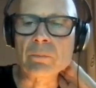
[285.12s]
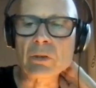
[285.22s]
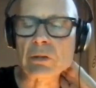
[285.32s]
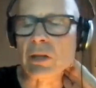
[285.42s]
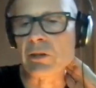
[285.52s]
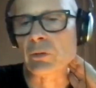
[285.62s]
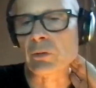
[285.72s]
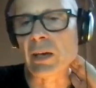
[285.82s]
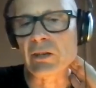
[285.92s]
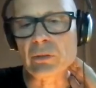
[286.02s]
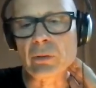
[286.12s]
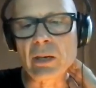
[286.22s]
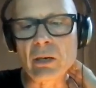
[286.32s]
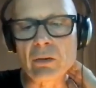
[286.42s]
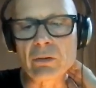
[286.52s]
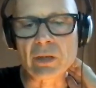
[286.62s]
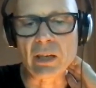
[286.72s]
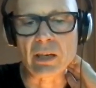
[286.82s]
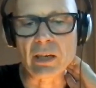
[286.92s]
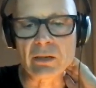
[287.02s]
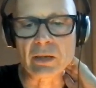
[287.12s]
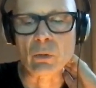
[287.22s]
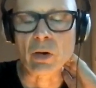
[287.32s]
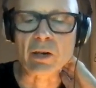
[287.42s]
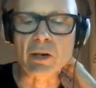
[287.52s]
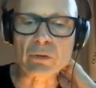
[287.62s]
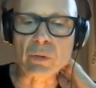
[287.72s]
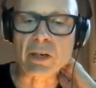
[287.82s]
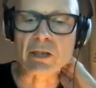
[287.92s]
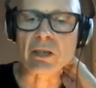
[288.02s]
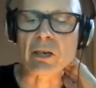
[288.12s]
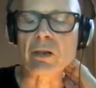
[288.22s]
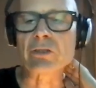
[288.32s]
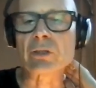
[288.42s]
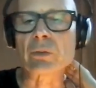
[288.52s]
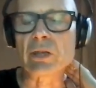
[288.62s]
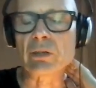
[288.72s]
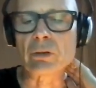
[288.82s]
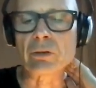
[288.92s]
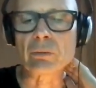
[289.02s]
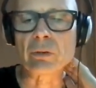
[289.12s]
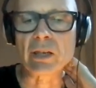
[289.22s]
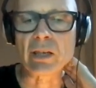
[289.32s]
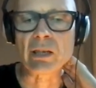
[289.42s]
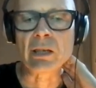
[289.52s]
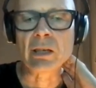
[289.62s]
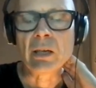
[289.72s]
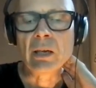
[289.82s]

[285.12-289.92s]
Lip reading: there's a lot of trash around, and water was running down onto Great Northern Way